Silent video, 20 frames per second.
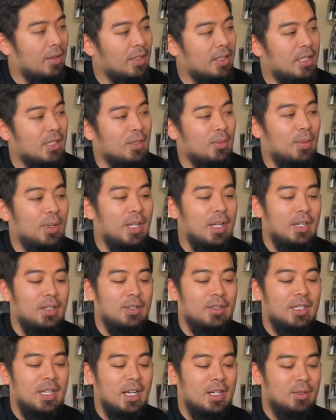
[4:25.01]
This is the one that
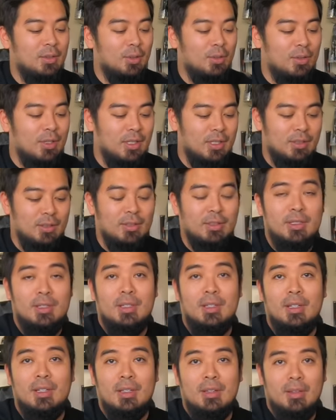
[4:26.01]
uses actual crystals.
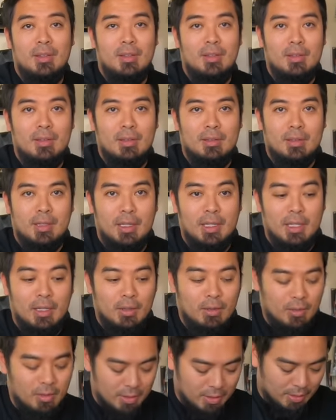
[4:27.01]
The
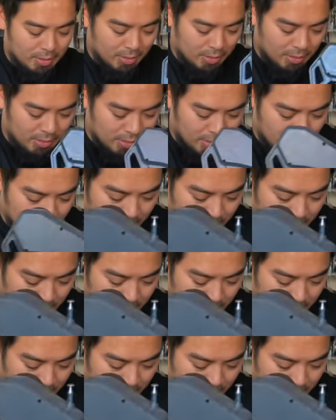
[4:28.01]
yellow crystals.